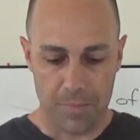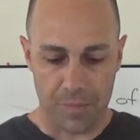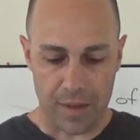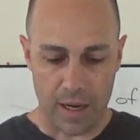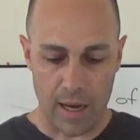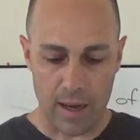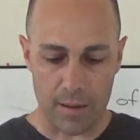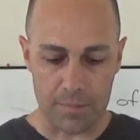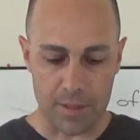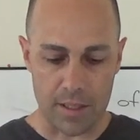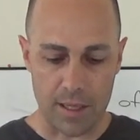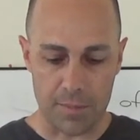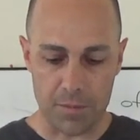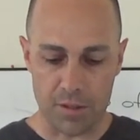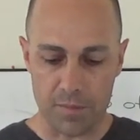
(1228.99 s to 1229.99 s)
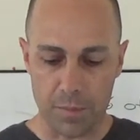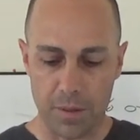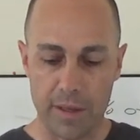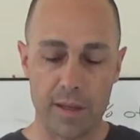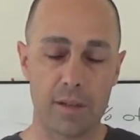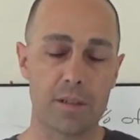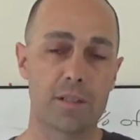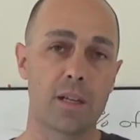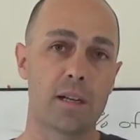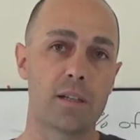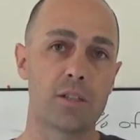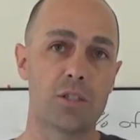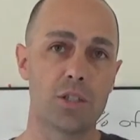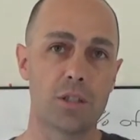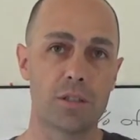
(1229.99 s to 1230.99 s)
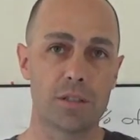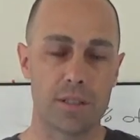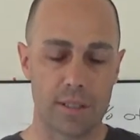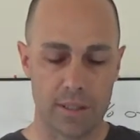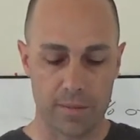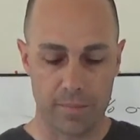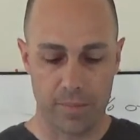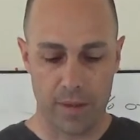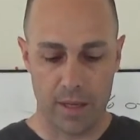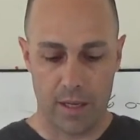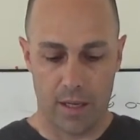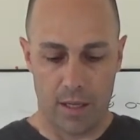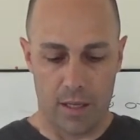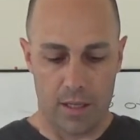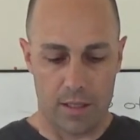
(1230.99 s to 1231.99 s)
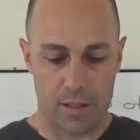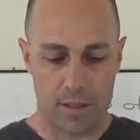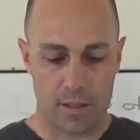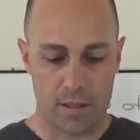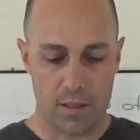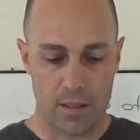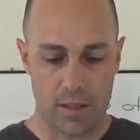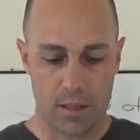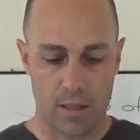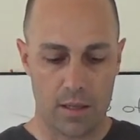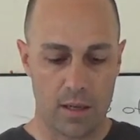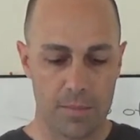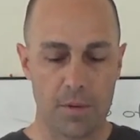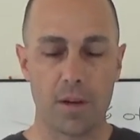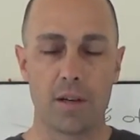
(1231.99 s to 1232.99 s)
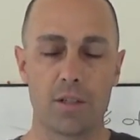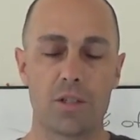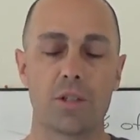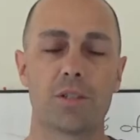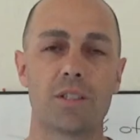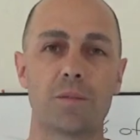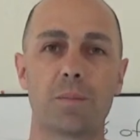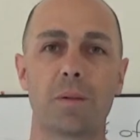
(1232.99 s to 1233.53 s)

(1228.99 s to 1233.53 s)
The number of players on a jersey. The number on a jersey